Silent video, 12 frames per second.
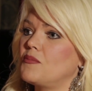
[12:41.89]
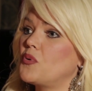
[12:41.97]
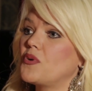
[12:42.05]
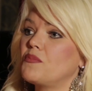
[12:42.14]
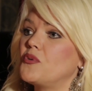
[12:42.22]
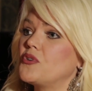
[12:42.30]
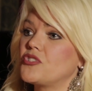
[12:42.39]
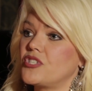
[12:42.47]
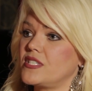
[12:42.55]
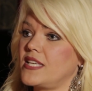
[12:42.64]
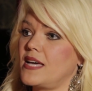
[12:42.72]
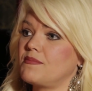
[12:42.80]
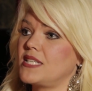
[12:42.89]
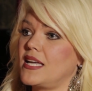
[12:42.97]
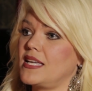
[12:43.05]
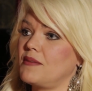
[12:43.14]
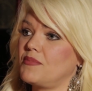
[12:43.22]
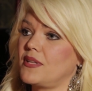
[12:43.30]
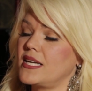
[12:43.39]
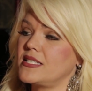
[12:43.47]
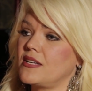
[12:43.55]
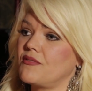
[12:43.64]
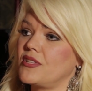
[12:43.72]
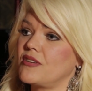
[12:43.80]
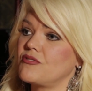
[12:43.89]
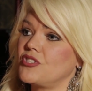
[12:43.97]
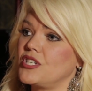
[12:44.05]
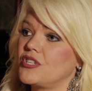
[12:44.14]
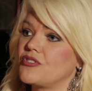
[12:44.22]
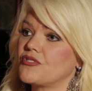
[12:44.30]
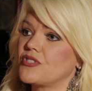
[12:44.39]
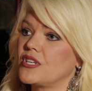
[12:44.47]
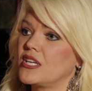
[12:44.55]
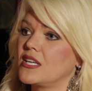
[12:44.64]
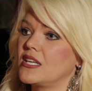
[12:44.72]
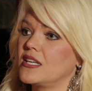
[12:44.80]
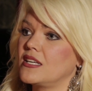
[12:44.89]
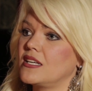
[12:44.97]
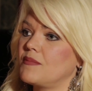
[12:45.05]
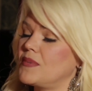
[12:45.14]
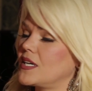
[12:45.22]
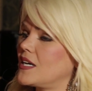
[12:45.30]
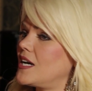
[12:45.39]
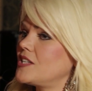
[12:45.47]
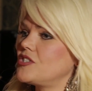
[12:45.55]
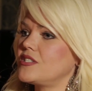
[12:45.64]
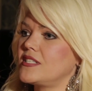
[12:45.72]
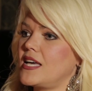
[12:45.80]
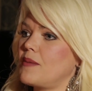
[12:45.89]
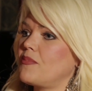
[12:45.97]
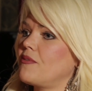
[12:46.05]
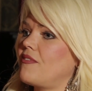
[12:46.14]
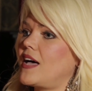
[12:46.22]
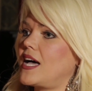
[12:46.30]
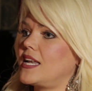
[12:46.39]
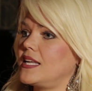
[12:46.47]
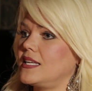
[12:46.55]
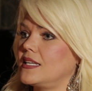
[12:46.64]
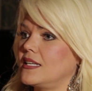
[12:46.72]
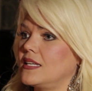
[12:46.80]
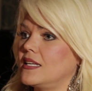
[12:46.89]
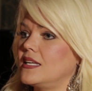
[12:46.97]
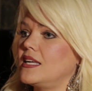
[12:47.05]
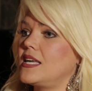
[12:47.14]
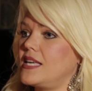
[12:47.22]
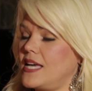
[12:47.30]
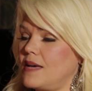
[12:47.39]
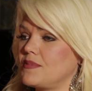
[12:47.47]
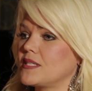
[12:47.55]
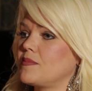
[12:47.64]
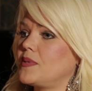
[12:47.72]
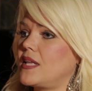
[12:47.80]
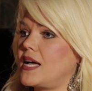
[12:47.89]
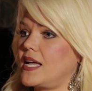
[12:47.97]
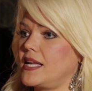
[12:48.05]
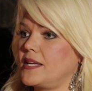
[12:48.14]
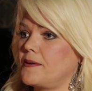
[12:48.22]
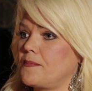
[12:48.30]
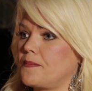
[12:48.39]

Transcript: more just kept taking place over those years. But God just kept providing. He kept supplying.